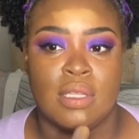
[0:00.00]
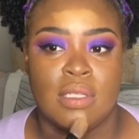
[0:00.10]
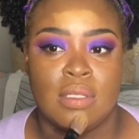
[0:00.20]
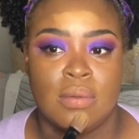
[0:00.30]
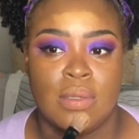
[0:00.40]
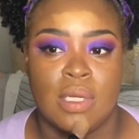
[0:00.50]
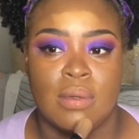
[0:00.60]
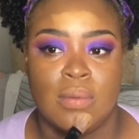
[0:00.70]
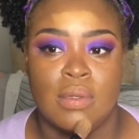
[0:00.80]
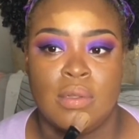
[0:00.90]
I'm going to
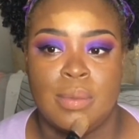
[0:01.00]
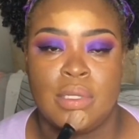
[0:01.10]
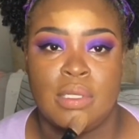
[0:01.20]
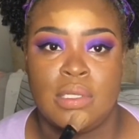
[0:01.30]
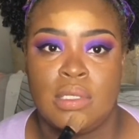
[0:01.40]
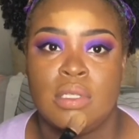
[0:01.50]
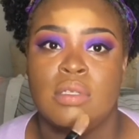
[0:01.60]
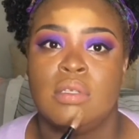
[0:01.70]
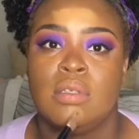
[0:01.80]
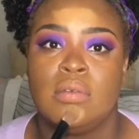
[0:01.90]
go on
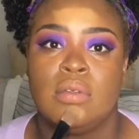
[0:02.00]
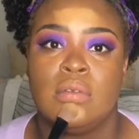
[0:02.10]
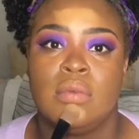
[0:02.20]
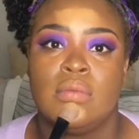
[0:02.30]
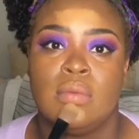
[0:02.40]
my chin,